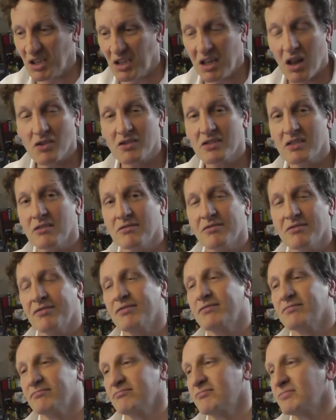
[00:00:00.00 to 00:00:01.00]
loss of
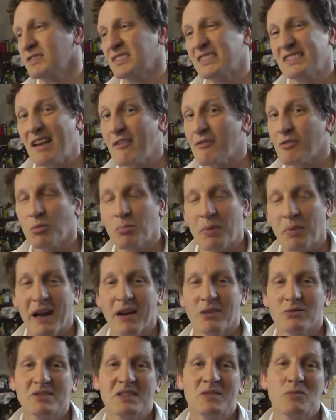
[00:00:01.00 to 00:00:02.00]
several
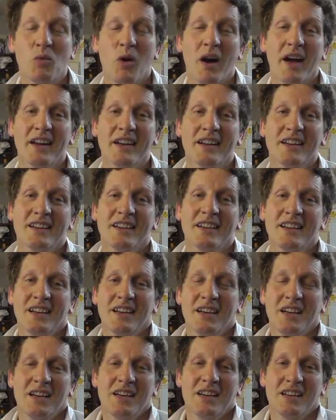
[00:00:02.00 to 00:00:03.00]
pounds in weight,
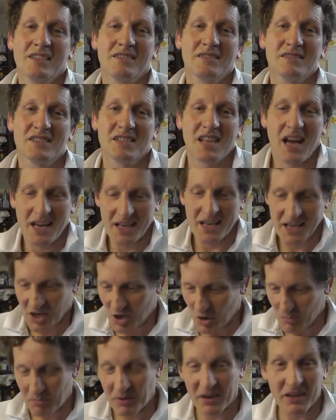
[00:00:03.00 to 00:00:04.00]

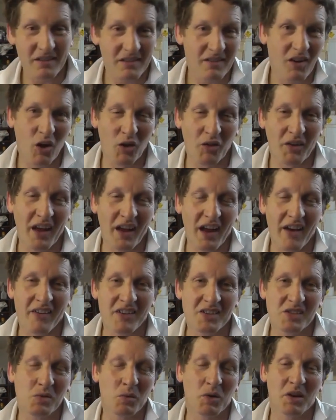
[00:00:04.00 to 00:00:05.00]
tightening up in all the
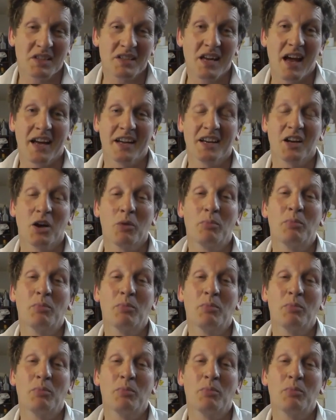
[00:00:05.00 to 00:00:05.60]
areas you want to tighten